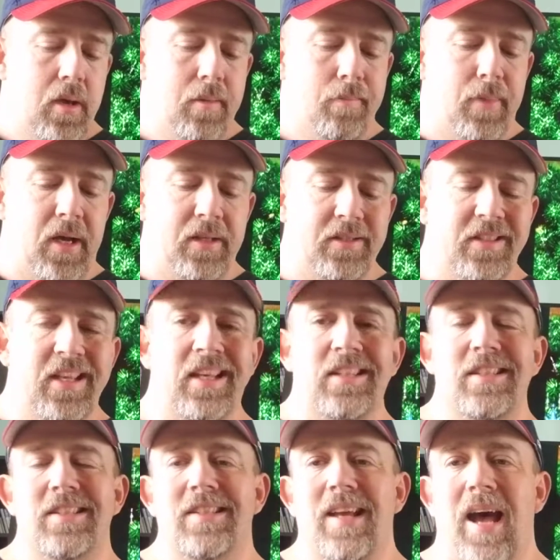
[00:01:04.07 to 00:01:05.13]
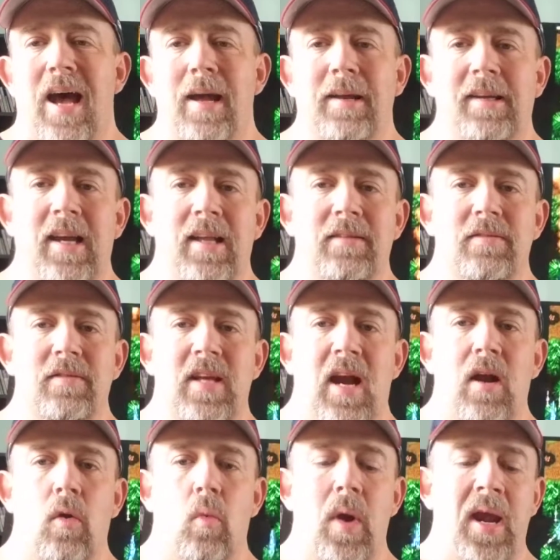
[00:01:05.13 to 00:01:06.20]
But since I got
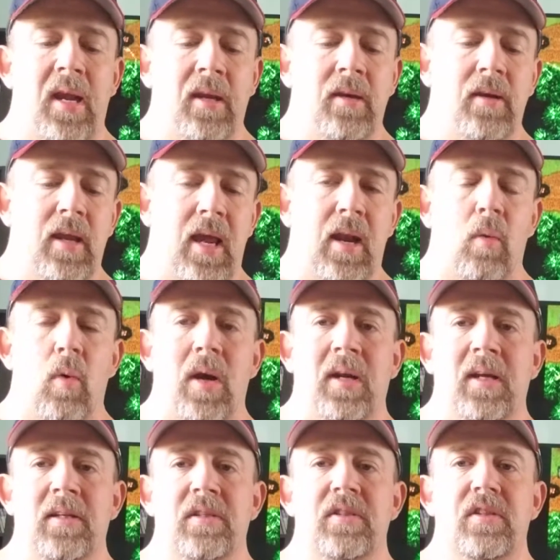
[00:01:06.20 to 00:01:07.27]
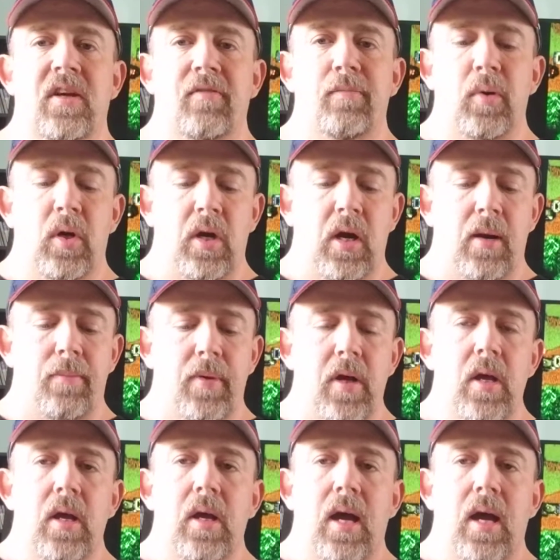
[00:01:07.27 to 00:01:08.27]
tired of waiting and I want to get the stuff put up,